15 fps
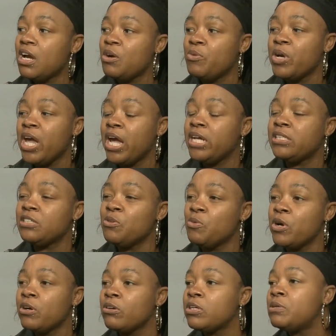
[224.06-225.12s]
we hate to
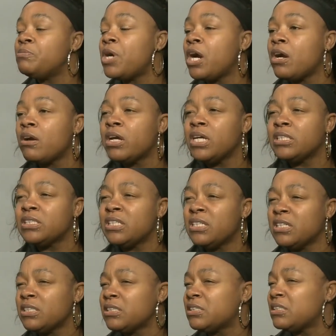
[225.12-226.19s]
welcome her into
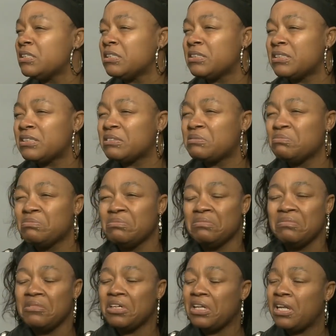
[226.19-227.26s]
this
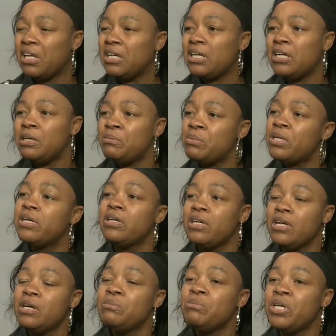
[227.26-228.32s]
club,
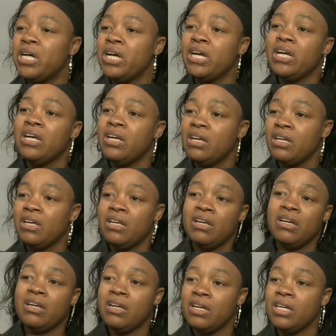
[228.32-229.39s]
but
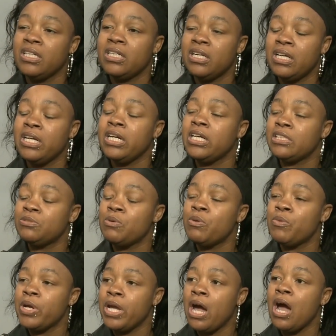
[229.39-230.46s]
it is
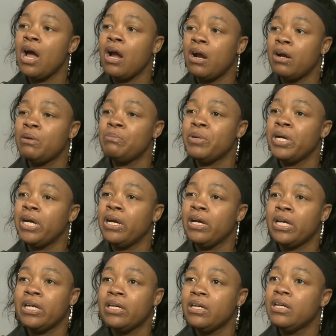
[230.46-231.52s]
what we are, but
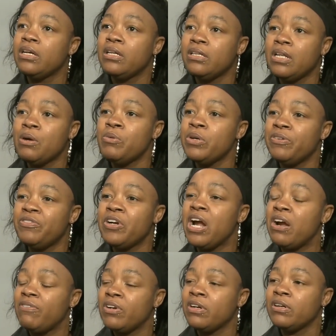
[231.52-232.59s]
that we'll
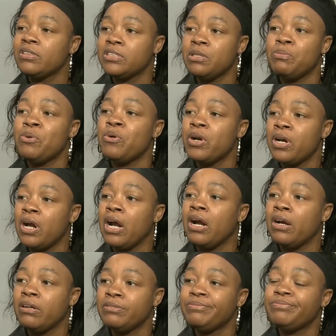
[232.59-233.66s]
forever support
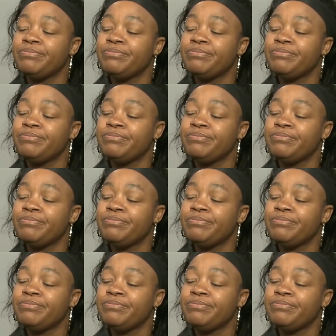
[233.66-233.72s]
her.